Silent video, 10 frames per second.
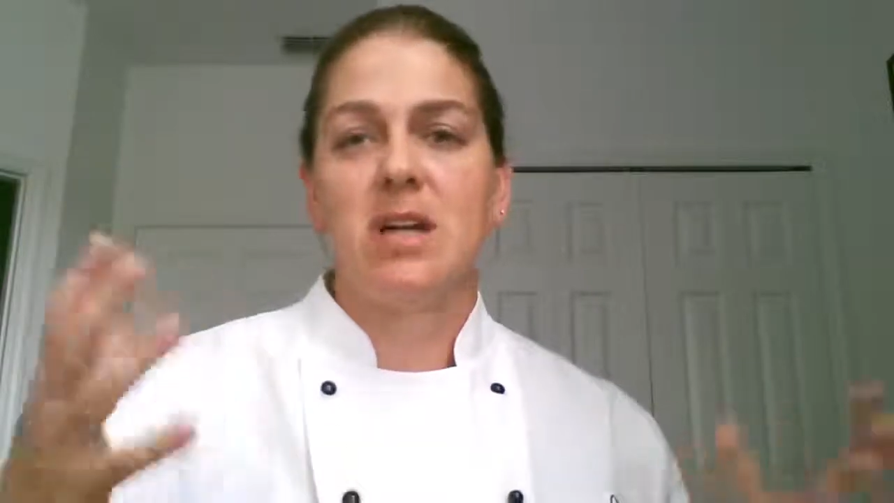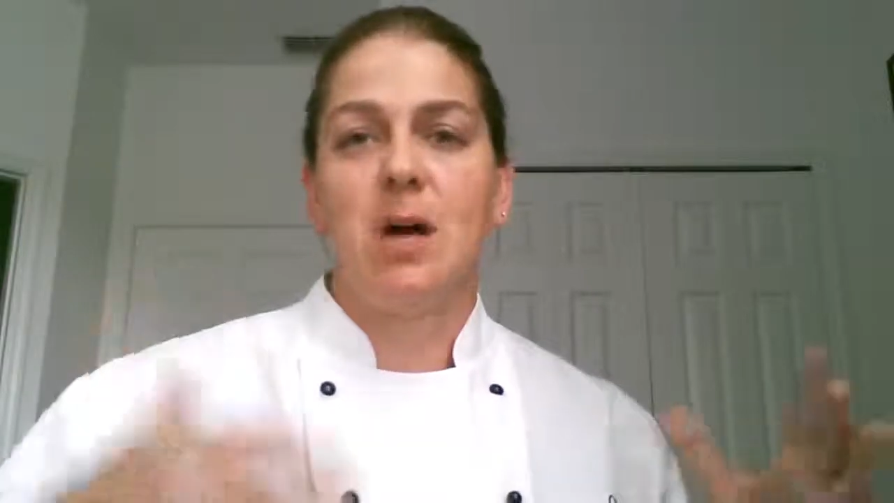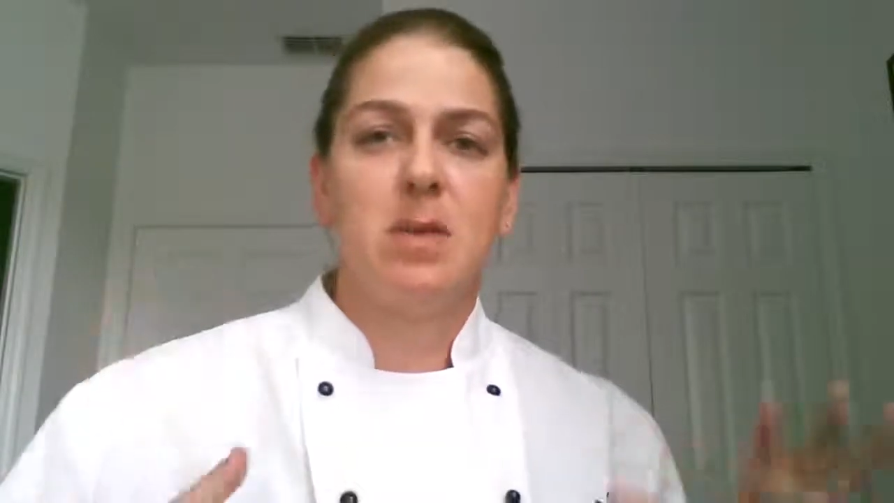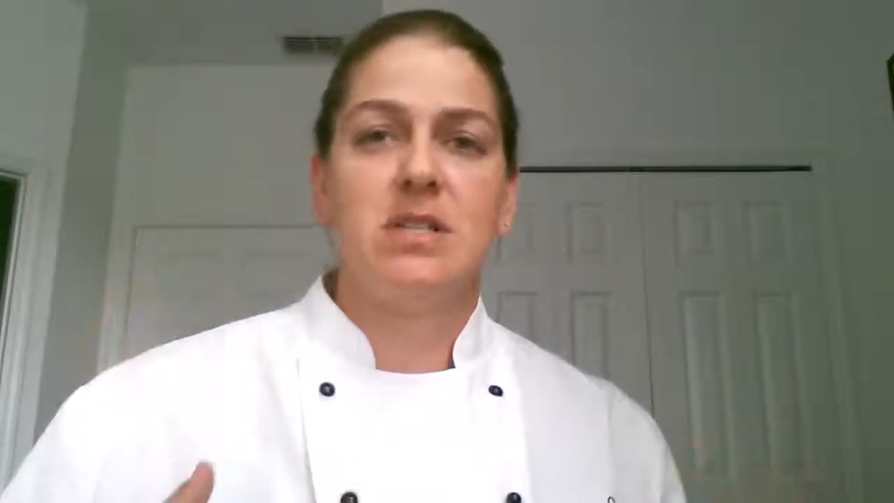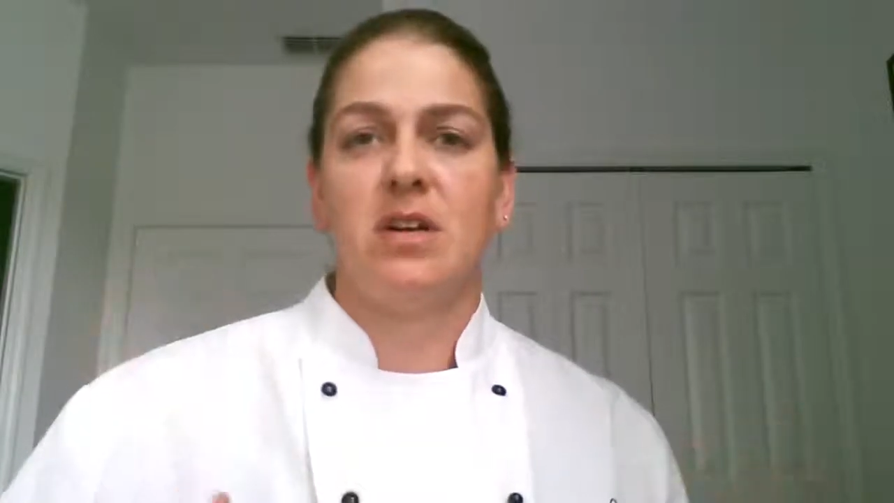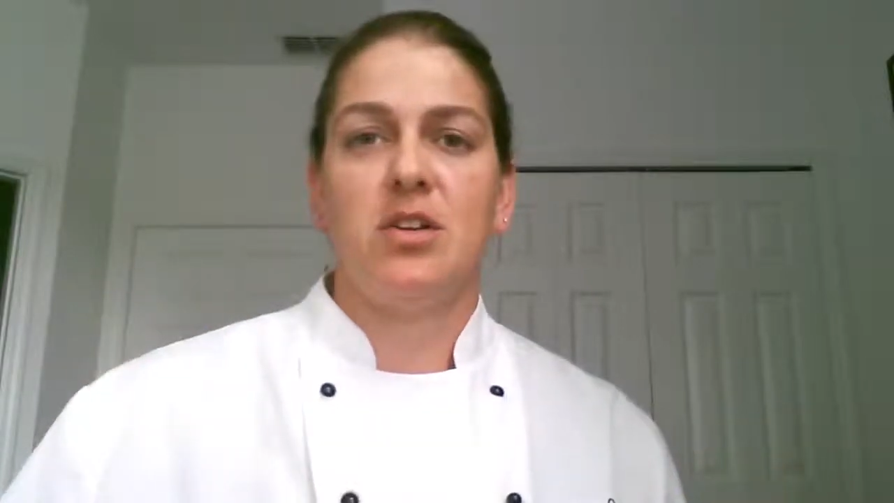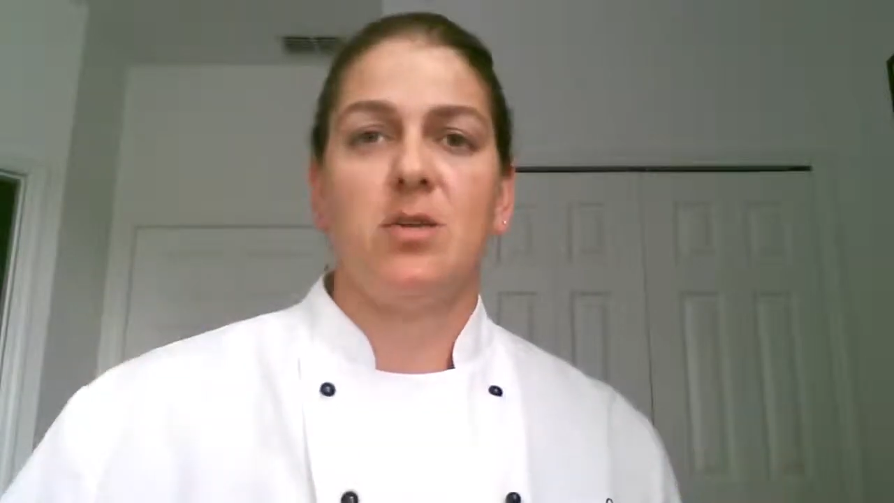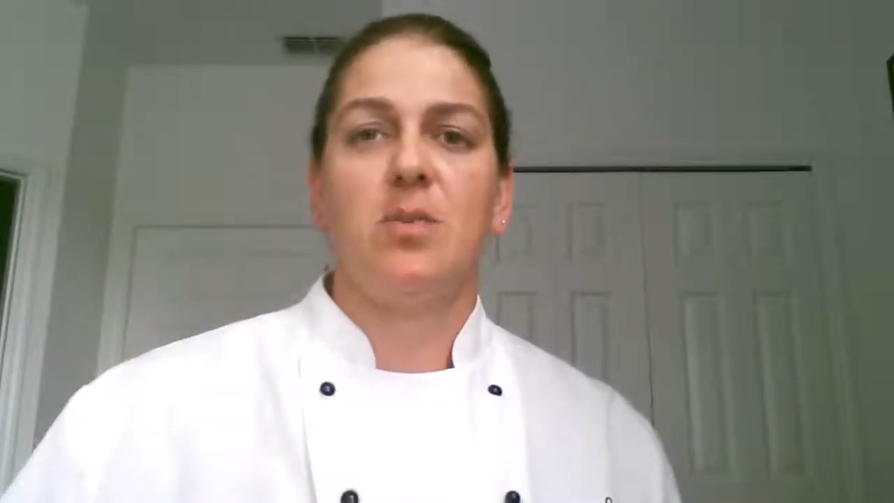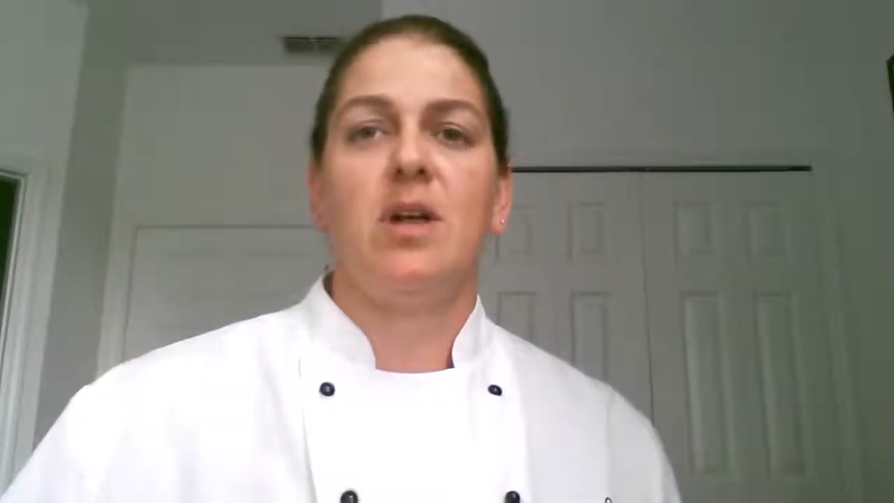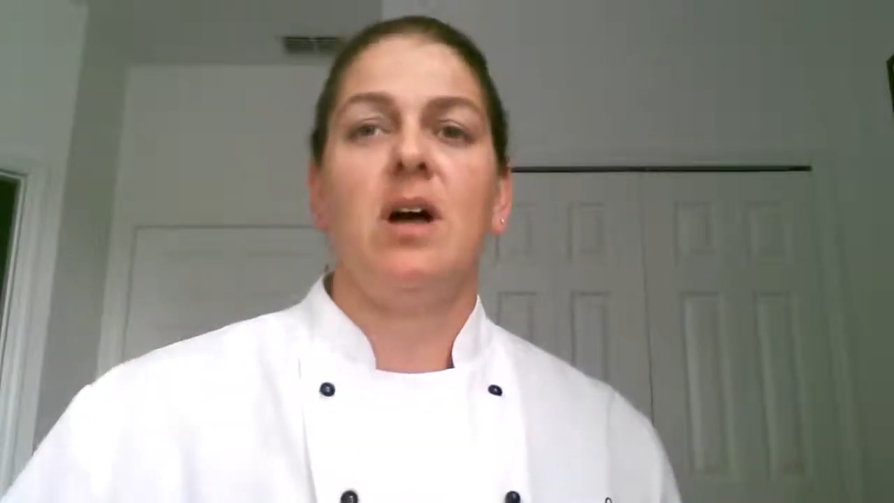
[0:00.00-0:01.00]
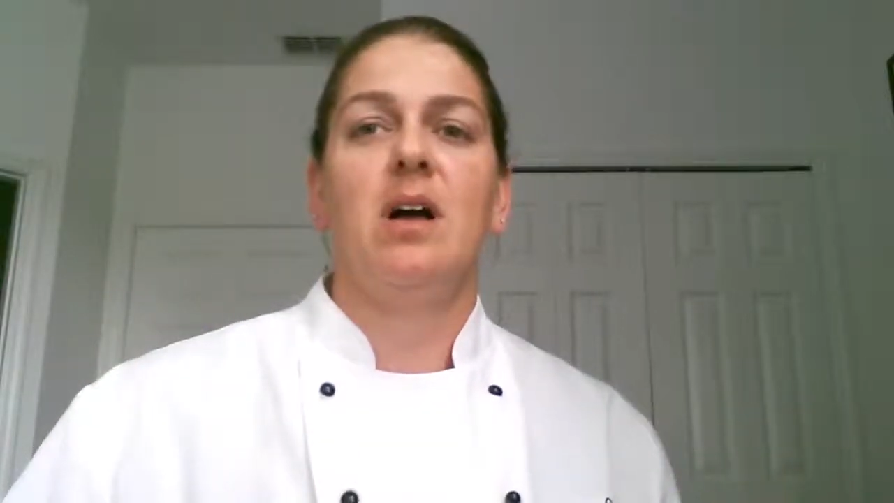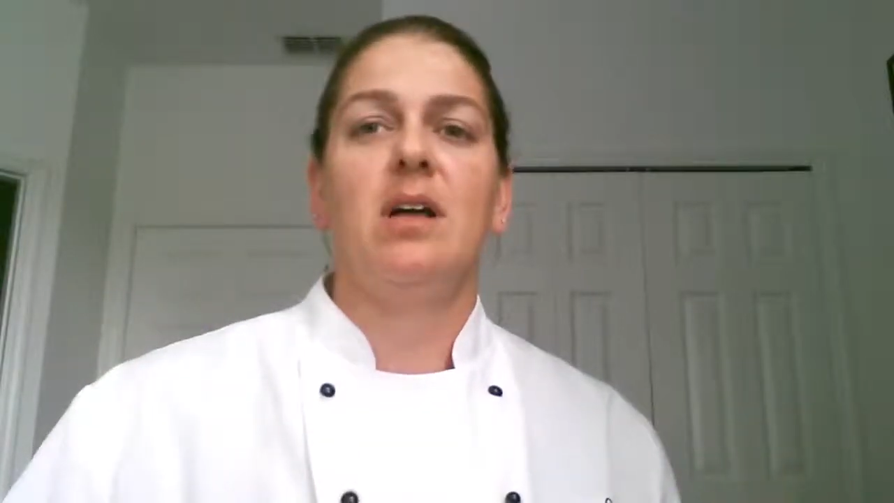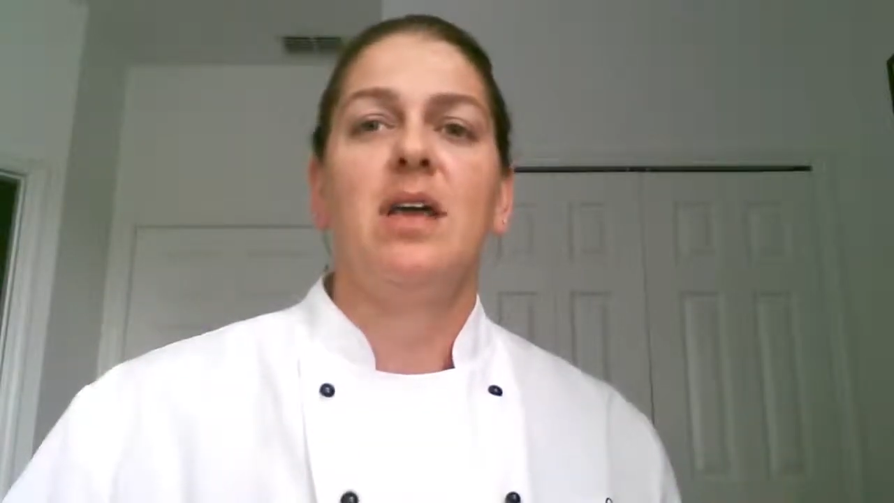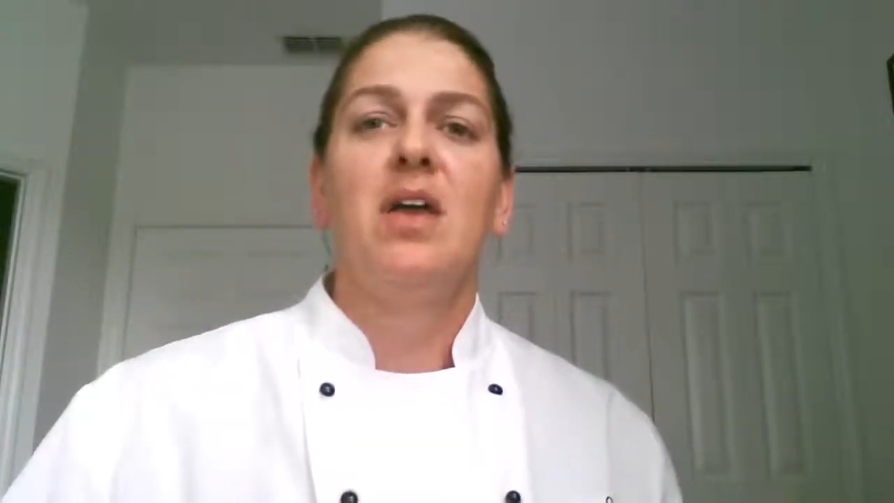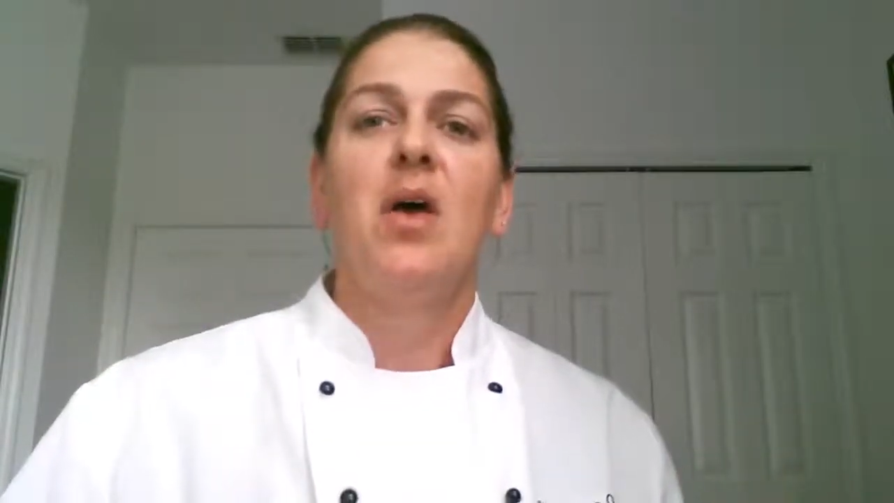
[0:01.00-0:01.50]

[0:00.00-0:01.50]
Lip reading: comments on your blog.